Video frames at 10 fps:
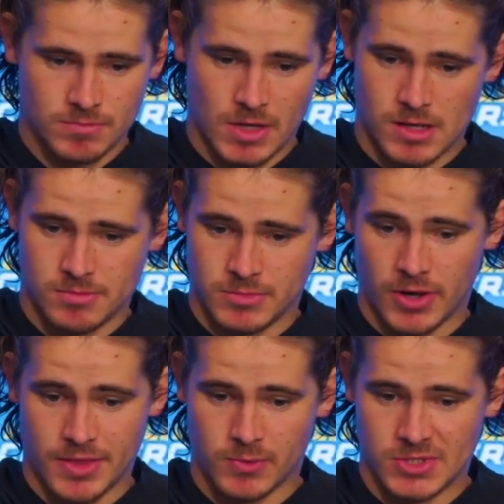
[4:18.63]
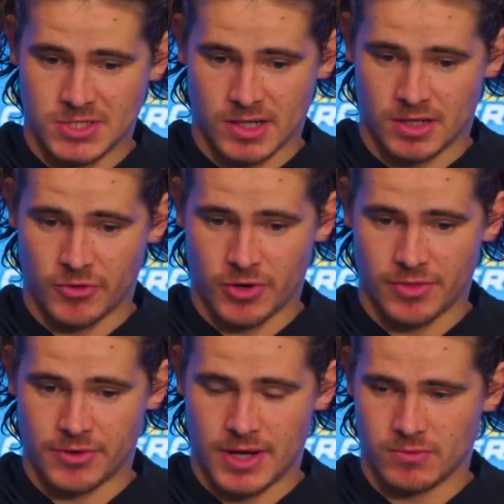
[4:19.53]
Um, you know, I think we just got to convert on
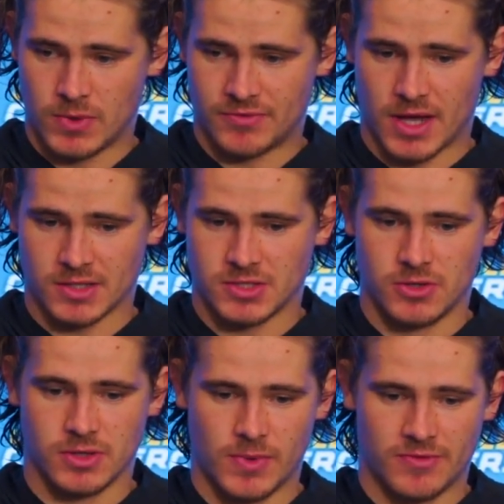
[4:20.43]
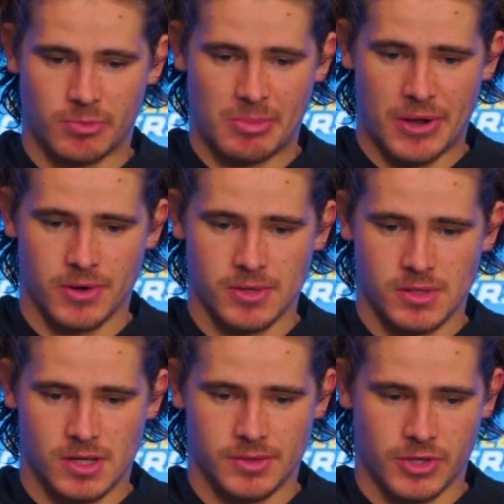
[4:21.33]
third down. We have to execute and we have to be better.
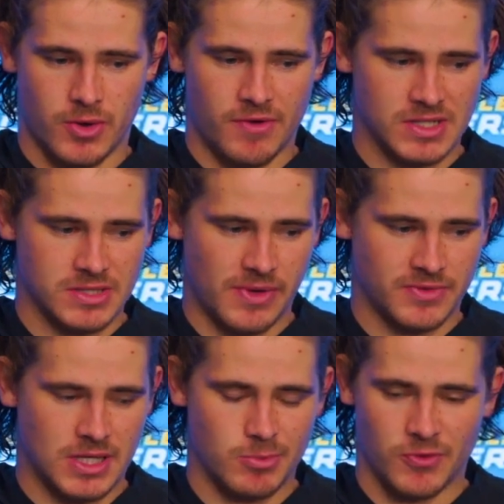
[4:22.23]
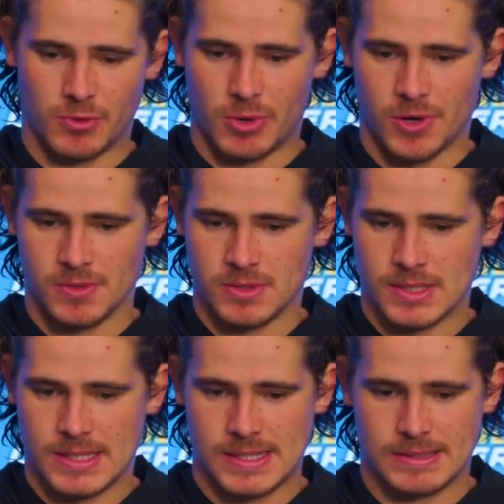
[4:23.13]
Uh, you know, offensively, we have to keep moving the ball.
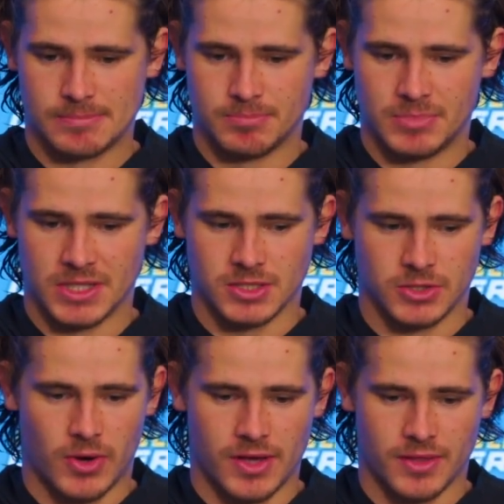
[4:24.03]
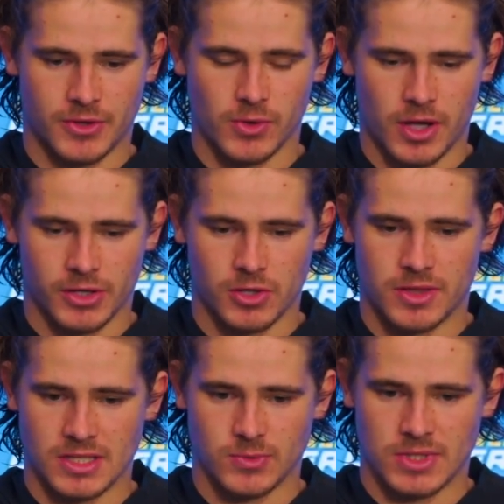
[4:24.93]
Um, but you know, I thought there were a lot of good
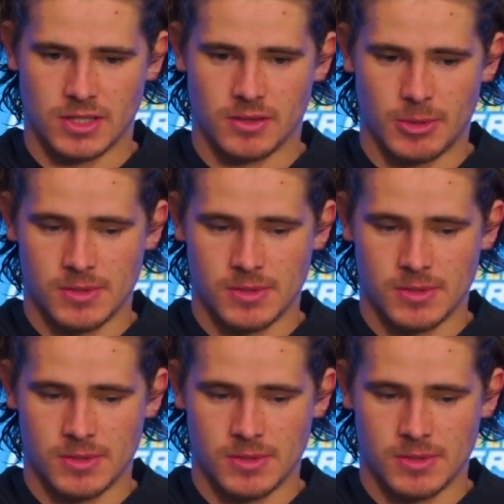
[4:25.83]
things that we did,